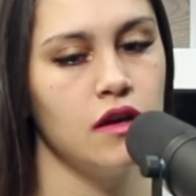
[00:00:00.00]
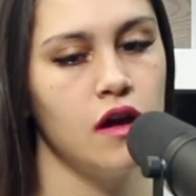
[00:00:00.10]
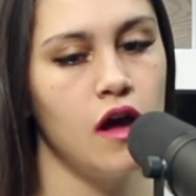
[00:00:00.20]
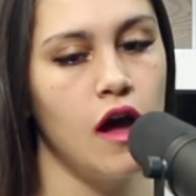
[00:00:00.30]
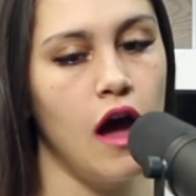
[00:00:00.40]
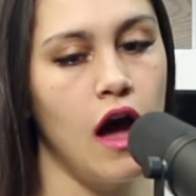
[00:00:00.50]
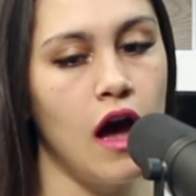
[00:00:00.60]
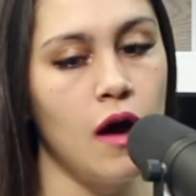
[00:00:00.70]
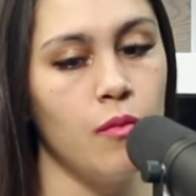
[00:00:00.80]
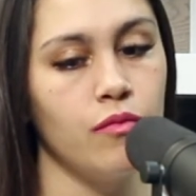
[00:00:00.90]

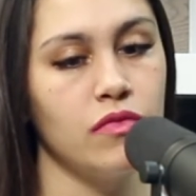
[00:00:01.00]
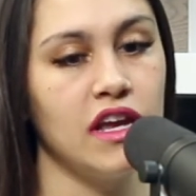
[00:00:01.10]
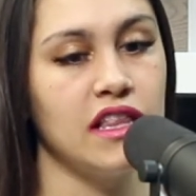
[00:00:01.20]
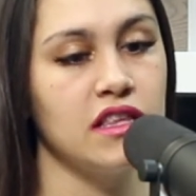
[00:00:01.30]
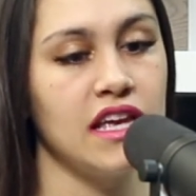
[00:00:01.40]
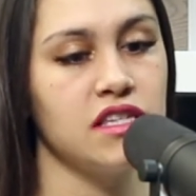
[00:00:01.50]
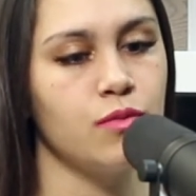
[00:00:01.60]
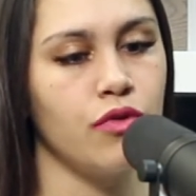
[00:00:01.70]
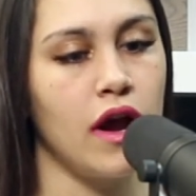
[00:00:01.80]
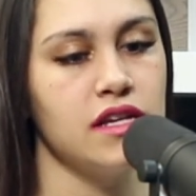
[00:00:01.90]
They
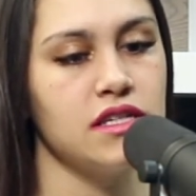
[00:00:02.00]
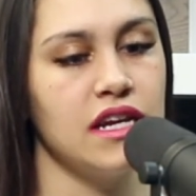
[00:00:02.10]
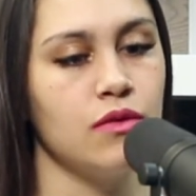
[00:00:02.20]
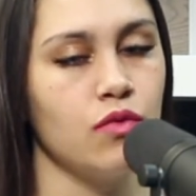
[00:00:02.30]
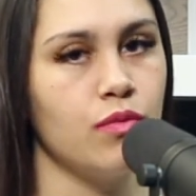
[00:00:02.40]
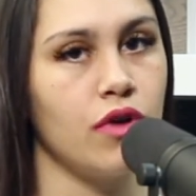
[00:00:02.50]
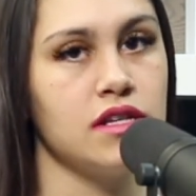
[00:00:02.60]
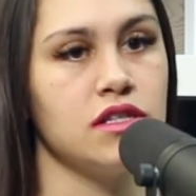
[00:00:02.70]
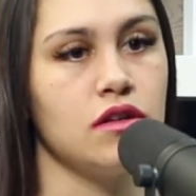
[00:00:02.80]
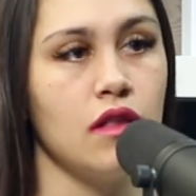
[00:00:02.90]
suppressed and
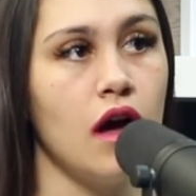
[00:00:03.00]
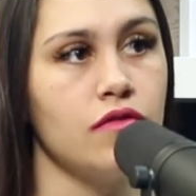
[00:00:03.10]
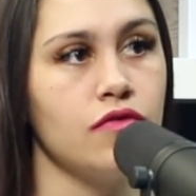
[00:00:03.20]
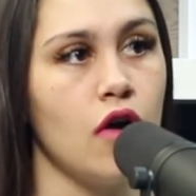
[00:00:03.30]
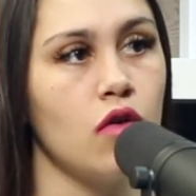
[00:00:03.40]
repressed their love